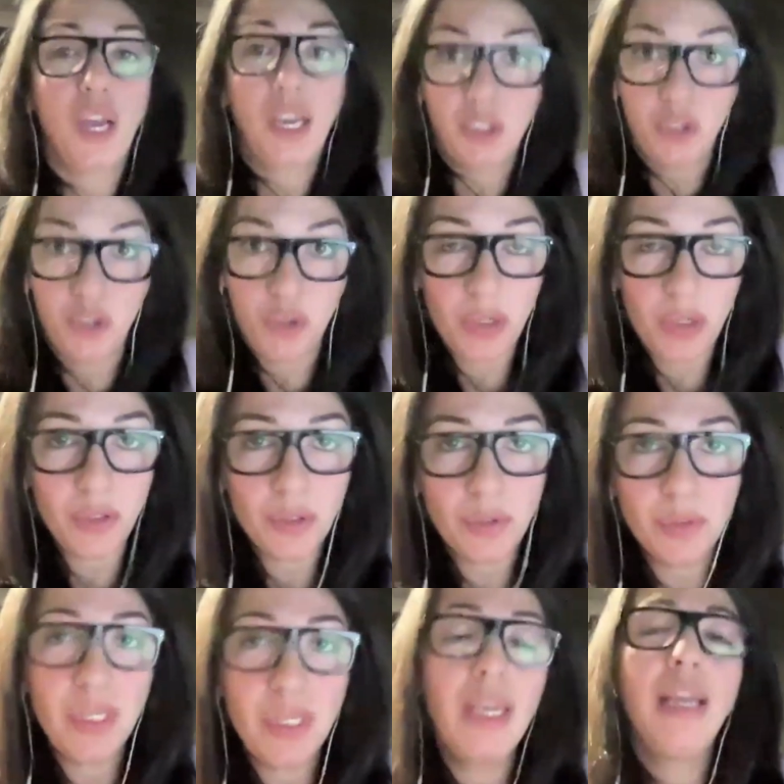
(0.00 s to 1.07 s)
I
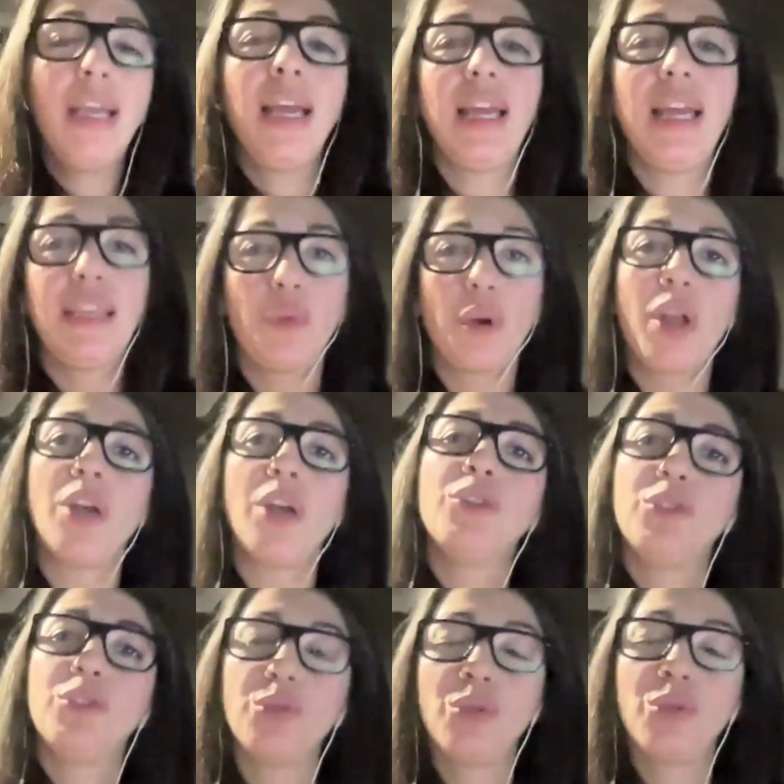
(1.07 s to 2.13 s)
struggled and what I
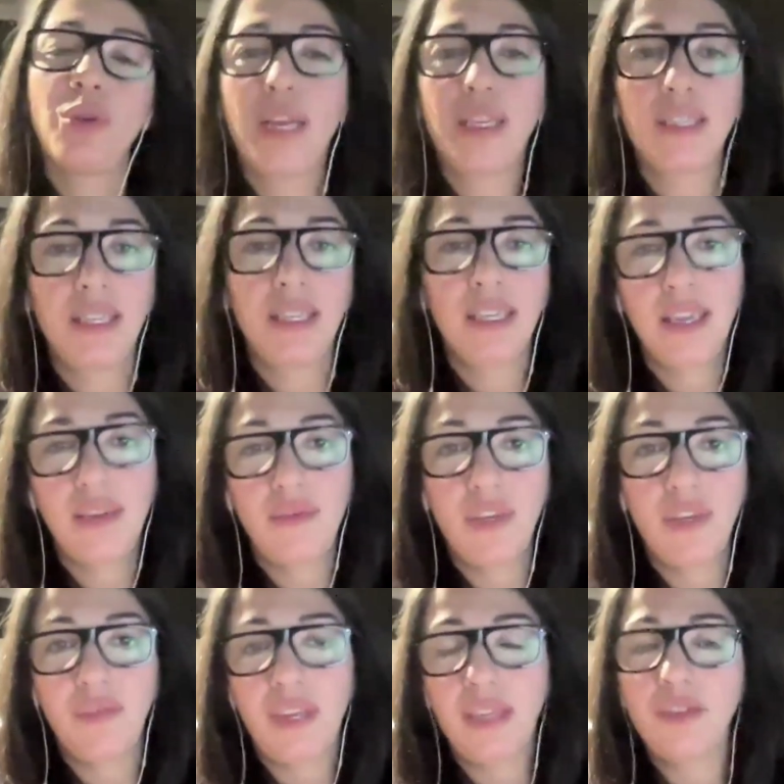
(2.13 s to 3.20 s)
do to actually get
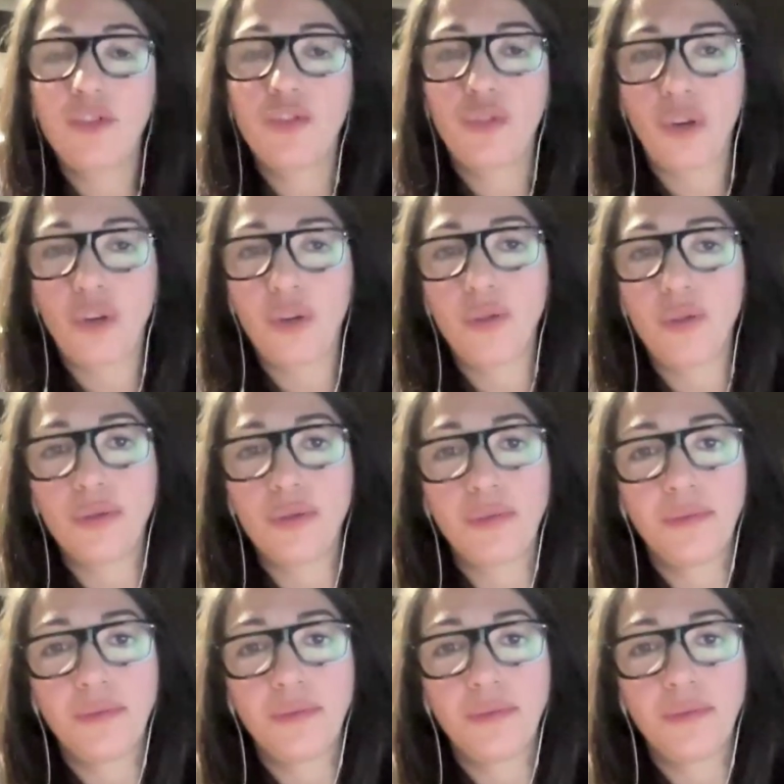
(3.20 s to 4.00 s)
rid of that struggle.